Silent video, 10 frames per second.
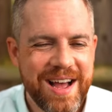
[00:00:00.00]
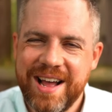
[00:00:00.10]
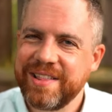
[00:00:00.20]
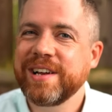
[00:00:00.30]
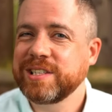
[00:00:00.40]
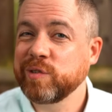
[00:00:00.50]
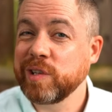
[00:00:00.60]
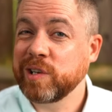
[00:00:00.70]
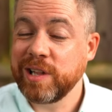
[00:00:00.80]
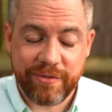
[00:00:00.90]
Uh, I think that's a
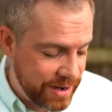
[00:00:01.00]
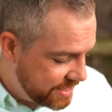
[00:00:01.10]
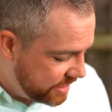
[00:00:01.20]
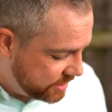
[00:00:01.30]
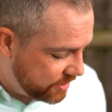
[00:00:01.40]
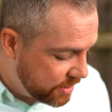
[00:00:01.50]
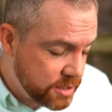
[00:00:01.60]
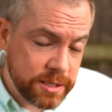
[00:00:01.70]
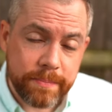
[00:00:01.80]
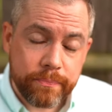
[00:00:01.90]
really clever idea. So
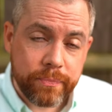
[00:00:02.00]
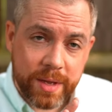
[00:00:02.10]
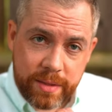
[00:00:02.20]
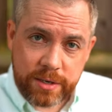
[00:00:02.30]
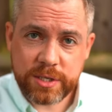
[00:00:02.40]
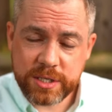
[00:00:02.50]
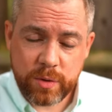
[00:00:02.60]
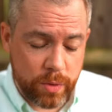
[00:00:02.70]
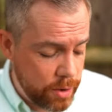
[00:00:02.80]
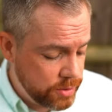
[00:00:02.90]
there's, there's just
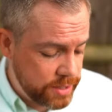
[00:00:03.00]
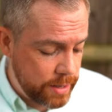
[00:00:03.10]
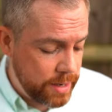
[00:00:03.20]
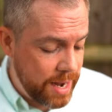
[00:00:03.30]
those then.